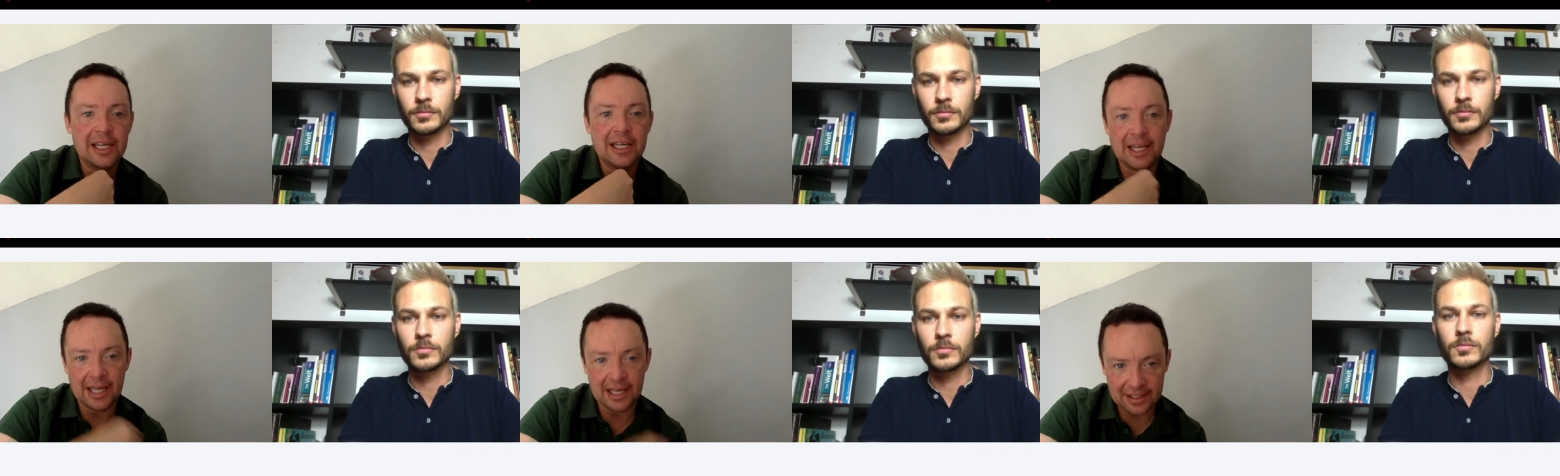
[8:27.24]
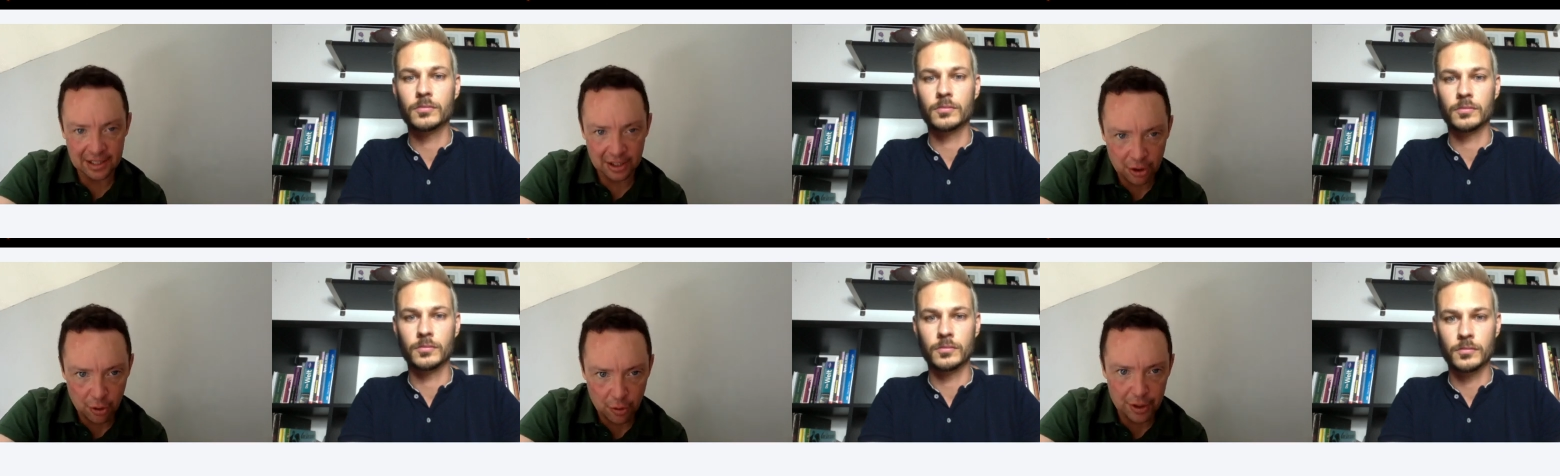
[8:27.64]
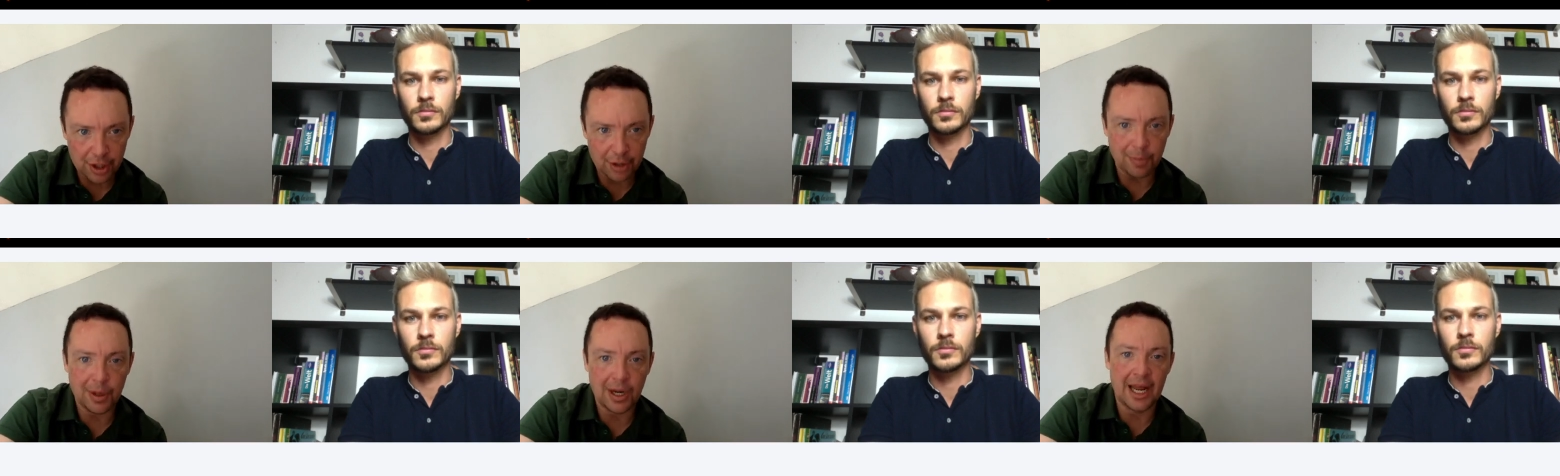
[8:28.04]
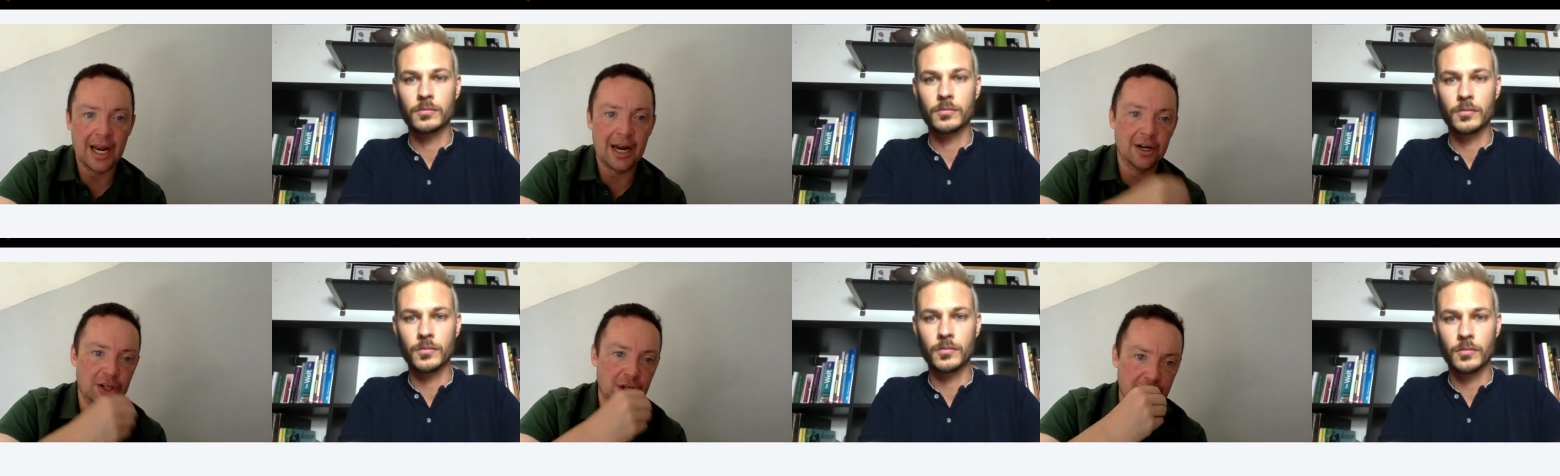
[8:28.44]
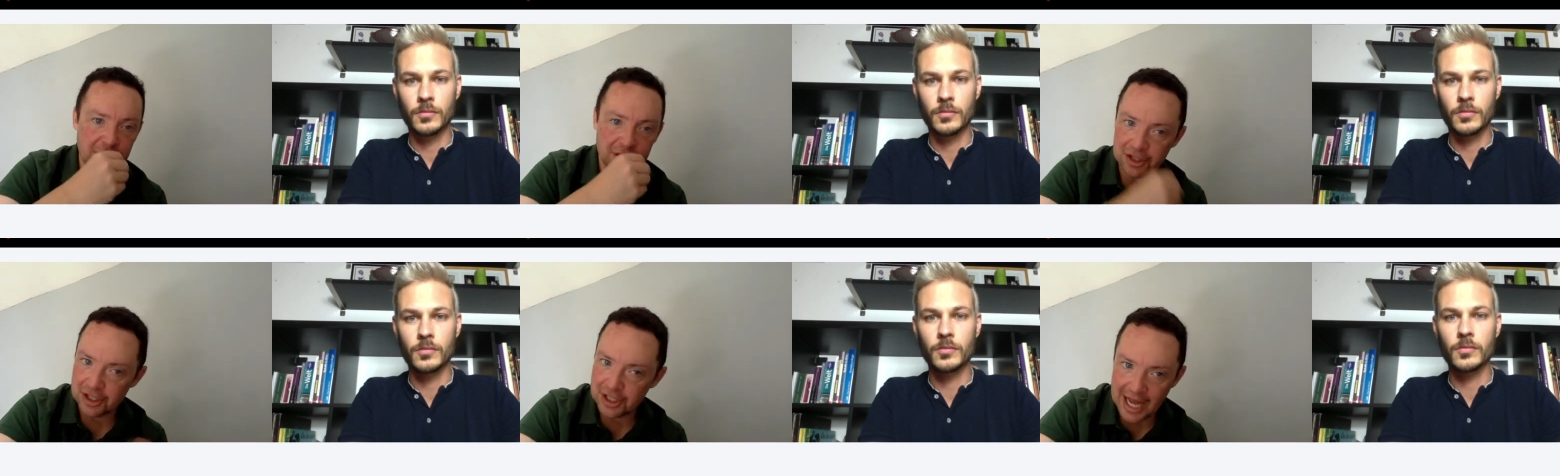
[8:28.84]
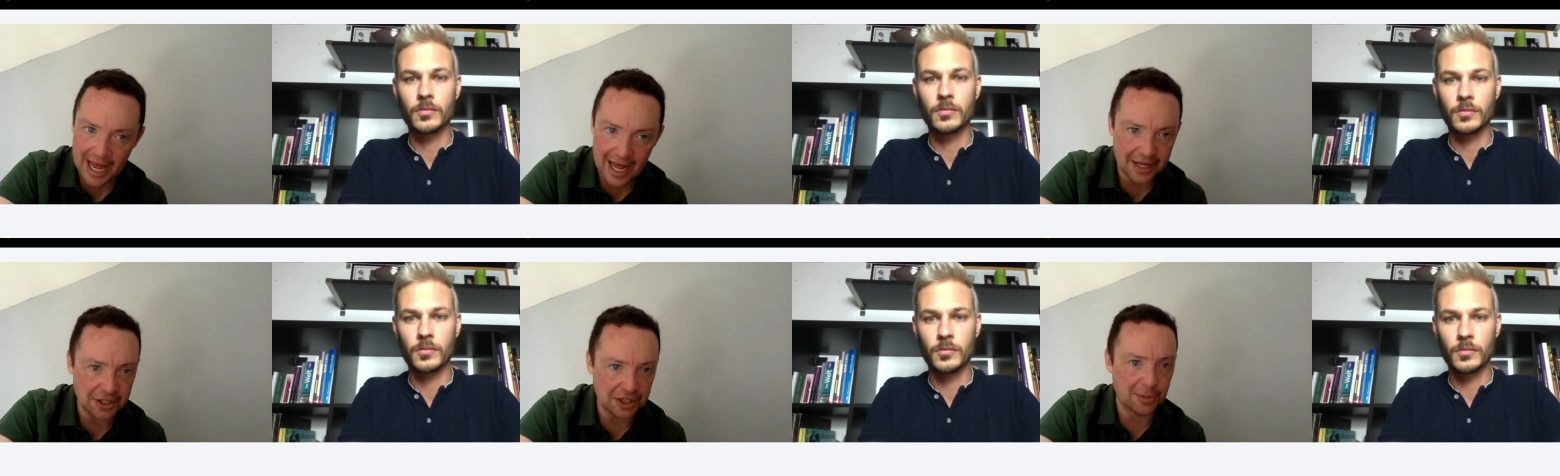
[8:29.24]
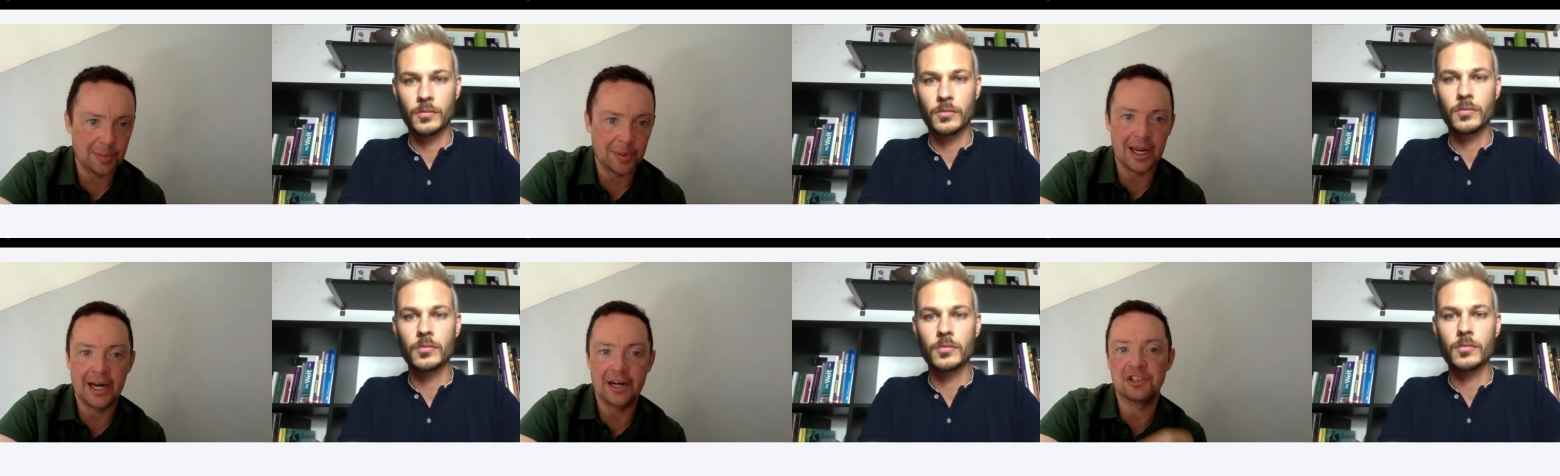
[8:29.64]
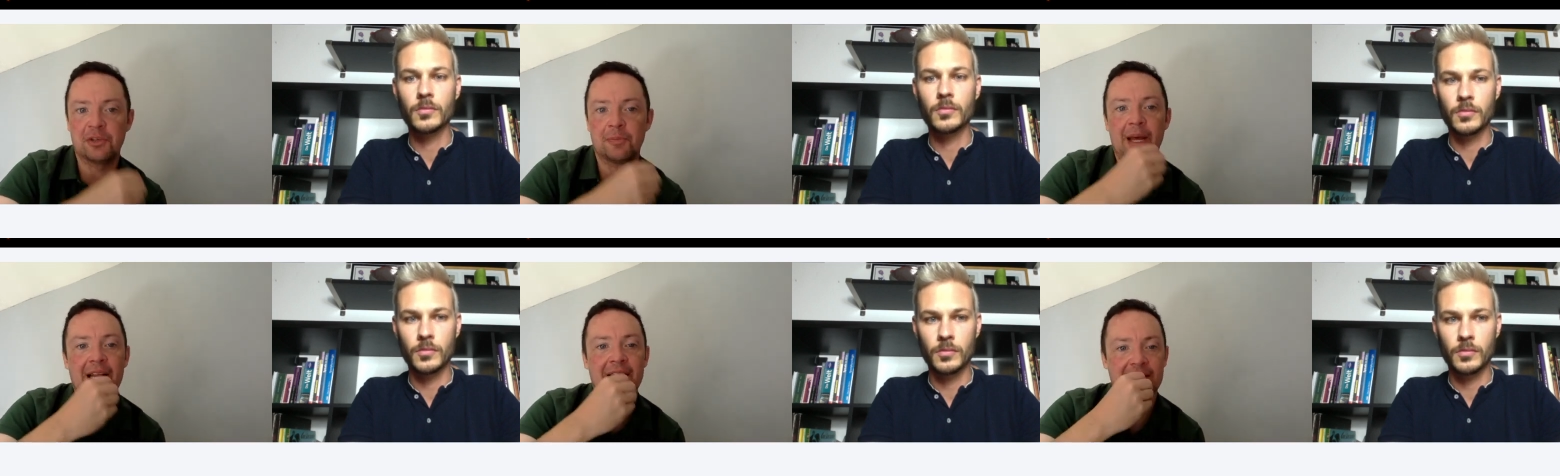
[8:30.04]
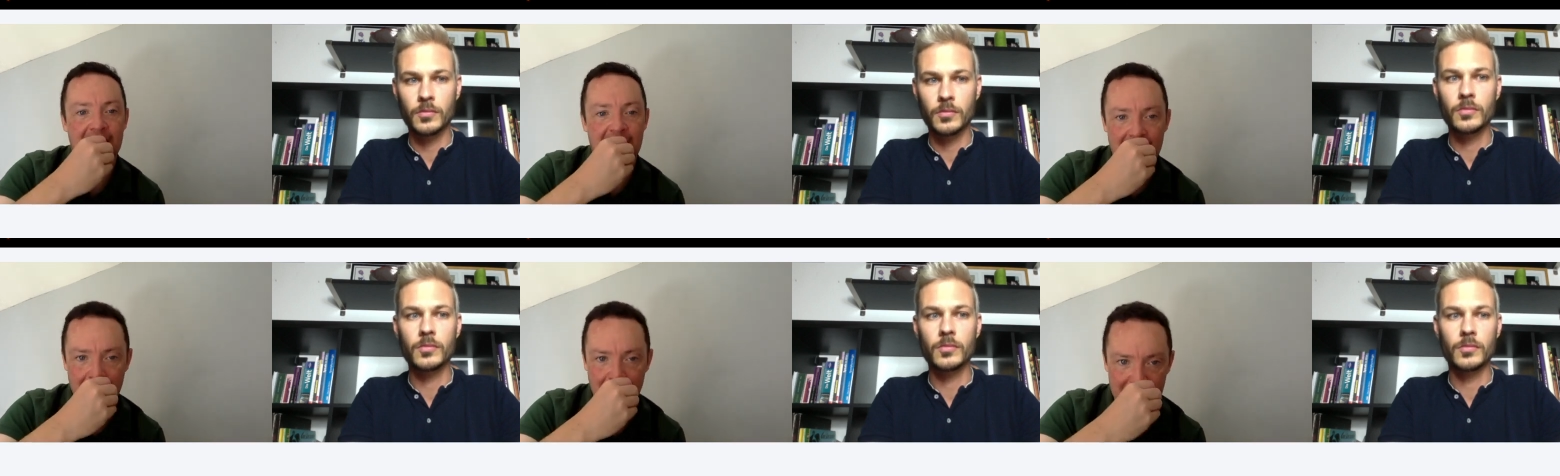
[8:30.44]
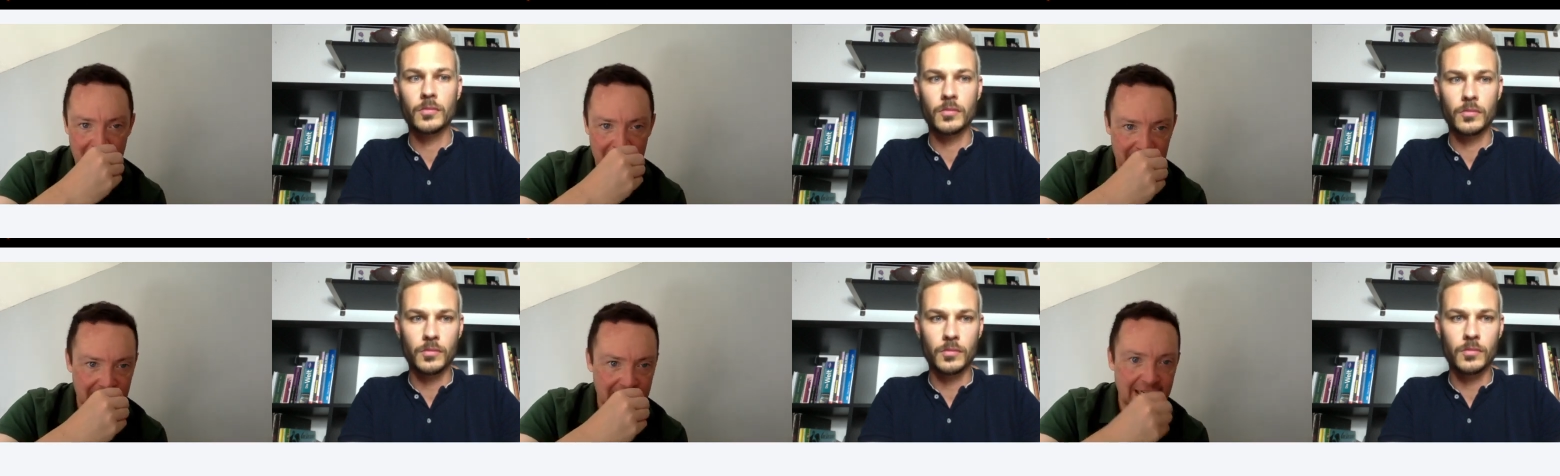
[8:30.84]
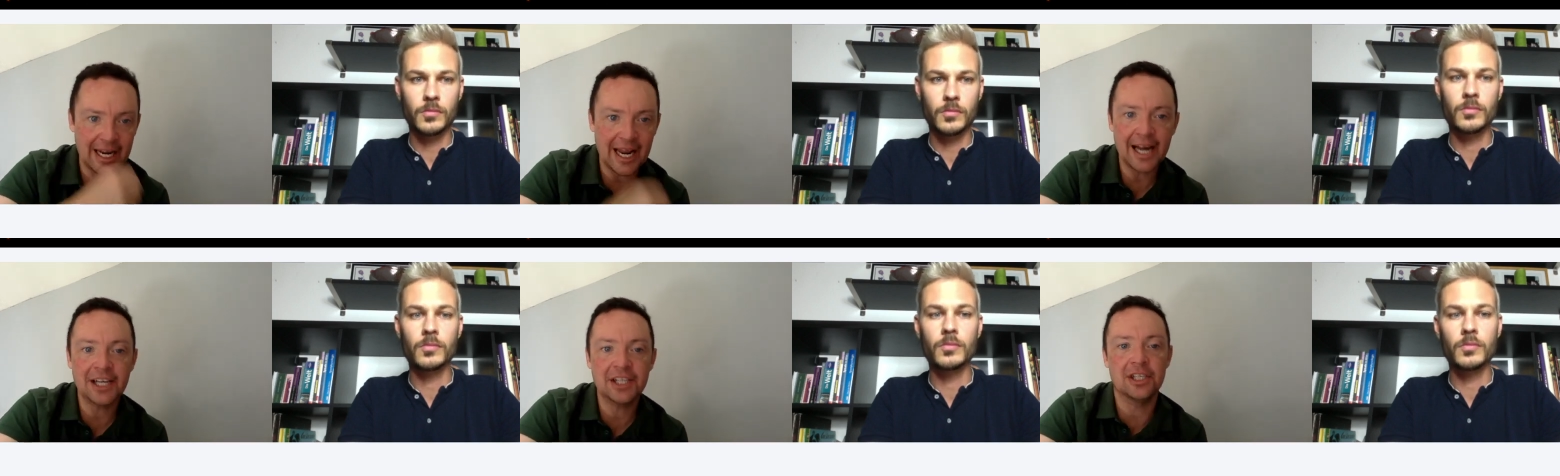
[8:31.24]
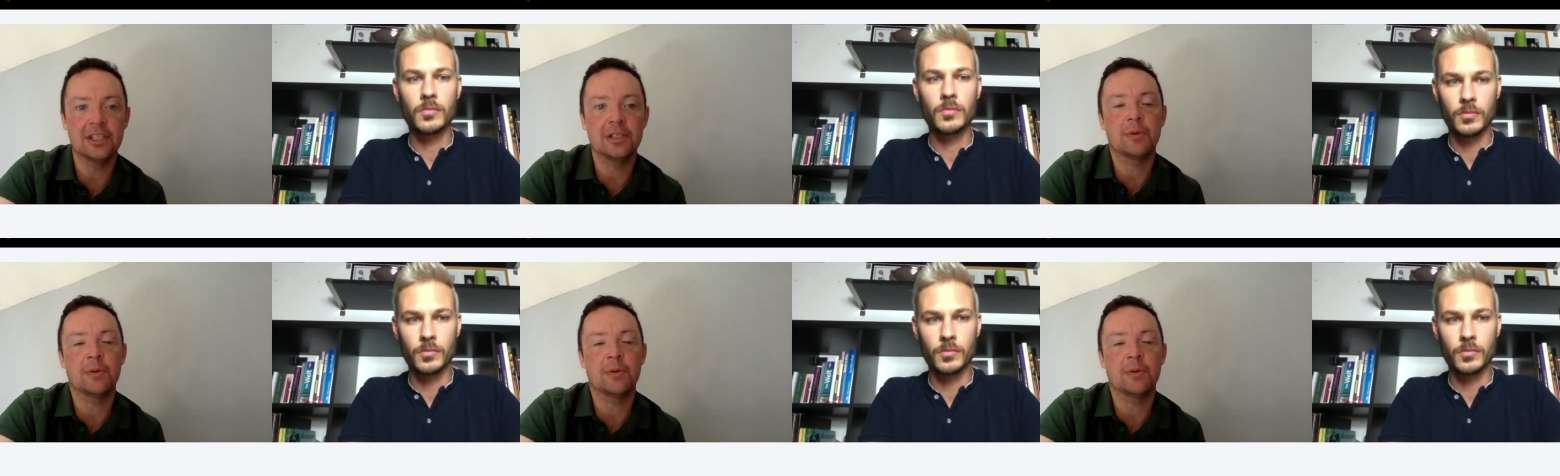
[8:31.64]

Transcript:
Speaker 1: Get to know your players, understand your players, spend time building connections